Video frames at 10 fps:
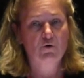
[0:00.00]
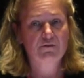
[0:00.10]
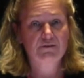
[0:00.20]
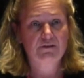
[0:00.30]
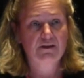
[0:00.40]
or
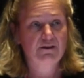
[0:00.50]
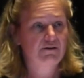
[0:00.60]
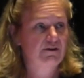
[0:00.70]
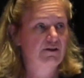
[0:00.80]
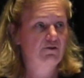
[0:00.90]

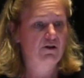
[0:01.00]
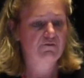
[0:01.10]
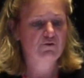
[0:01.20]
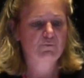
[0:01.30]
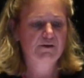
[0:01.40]
in all
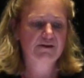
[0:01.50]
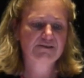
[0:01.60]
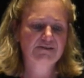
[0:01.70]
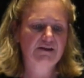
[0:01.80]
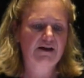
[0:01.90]
of you,
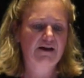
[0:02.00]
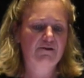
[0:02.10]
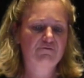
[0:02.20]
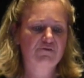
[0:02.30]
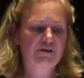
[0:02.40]
because
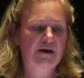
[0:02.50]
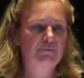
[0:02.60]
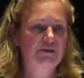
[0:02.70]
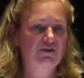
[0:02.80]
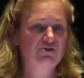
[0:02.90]
of the
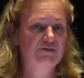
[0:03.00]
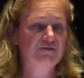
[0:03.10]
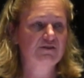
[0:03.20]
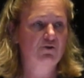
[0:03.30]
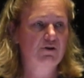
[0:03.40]
complications of
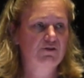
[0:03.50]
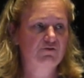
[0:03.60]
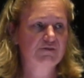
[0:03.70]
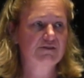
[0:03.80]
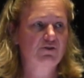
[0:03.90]
steroid
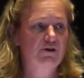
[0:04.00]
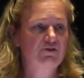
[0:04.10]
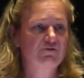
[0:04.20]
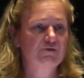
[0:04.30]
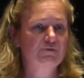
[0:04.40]
use.
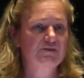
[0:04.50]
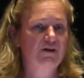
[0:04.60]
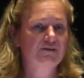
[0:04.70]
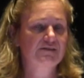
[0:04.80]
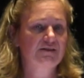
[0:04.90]
Steroid use
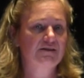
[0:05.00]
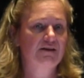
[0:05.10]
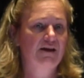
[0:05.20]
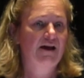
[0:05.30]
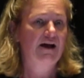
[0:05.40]
results in
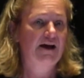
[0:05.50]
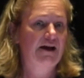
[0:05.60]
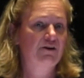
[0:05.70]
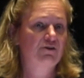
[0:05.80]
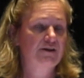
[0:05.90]
a
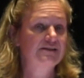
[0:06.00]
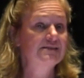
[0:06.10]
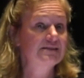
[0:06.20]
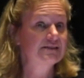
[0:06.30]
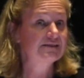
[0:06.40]
higher
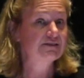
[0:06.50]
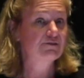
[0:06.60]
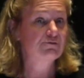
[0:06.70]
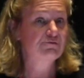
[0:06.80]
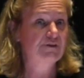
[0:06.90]
incidence
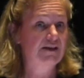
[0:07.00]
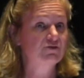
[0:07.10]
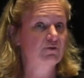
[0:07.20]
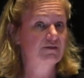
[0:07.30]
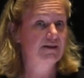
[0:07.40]
of
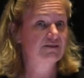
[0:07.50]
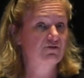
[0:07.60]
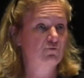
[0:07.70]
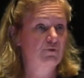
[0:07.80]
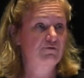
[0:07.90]

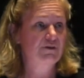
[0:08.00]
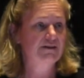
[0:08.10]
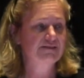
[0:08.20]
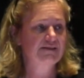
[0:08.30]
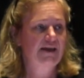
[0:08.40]
gastrointestinal
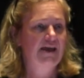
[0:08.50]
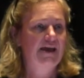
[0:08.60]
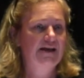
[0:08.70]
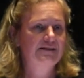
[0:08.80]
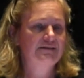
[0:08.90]
reflux,
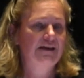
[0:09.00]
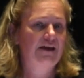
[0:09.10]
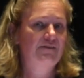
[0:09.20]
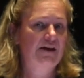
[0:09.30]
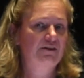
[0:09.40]

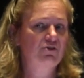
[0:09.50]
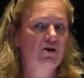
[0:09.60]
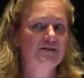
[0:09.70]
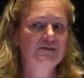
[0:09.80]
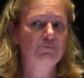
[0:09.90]
and that can
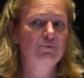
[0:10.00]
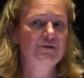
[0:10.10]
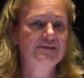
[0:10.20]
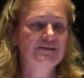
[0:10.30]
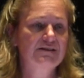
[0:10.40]
cause
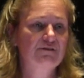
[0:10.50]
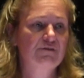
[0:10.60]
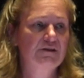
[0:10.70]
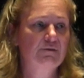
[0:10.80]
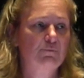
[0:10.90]
pretty
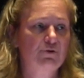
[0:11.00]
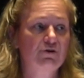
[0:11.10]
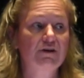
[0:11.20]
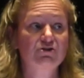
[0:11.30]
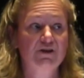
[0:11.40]
significant
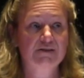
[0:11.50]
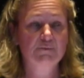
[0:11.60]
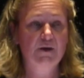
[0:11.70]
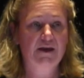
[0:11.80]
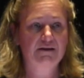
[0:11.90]
burning
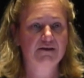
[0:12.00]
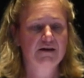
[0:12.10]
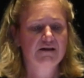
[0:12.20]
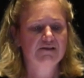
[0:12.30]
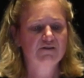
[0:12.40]
chest pain.
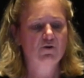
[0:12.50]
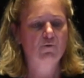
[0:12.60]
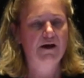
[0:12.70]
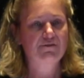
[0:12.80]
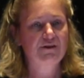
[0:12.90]

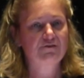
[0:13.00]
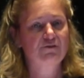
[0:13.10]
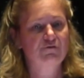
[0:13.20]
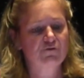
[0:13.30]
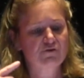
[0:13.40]
So I think
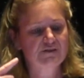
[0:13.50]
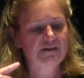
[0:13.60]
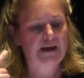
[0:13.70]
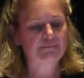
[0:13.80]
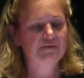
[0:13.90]
the first
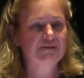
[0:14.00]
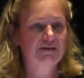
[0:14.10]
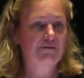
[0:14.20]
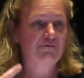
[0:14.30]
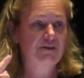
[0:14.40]
types
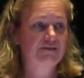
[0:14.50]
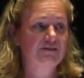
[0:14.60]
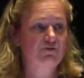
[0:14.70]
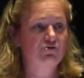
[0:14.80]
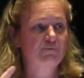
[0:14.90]
of things
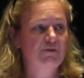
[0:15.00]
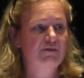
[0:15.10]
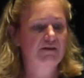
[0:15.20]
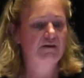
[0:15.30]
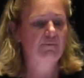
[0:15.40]
that you should be
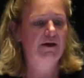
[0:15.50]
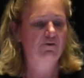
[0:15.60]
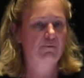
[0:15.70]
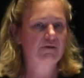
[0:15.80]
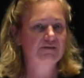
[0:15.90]
thinking about
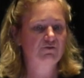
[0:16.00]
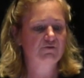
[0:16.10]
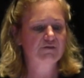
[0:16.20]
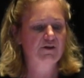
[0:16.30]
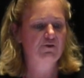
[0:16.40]
are
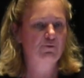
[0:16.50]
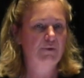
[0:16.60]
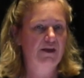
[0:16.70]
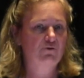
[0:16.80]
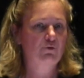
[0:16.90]
musculoskeletal
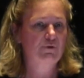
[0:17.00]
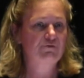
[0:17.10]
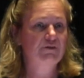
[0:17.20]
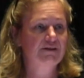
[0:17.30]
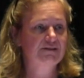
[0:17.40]
pain or
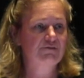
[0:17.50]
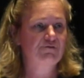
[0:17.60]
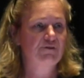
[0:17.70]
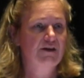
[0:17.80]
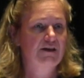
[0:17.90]
reflux
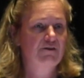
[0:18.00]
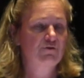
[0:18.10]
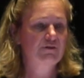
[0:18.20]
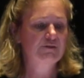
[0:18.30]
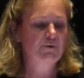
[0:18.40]
if
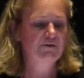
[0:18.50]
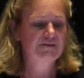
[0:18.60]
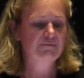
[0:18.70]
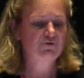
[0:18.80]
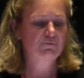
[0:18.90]
you're
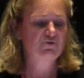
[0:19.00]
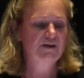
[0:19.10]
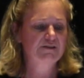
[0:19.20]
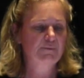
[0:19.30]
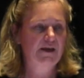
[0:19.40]
experiencing some
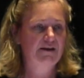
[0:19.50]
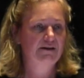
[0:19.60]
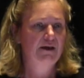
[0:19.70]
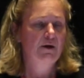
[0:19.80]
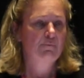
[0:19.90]
chest pain.
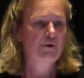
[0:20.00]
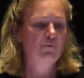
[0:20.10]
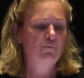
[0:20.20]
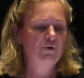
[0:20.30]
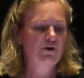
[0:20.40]

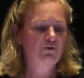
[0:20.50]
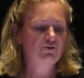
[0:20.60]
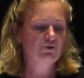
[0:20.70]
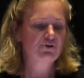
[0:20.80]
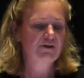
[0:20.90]
But we are
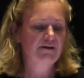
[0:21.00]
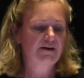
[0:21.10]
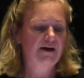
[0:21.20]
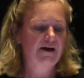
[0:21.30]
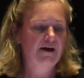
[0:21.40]

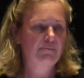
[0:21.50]
learning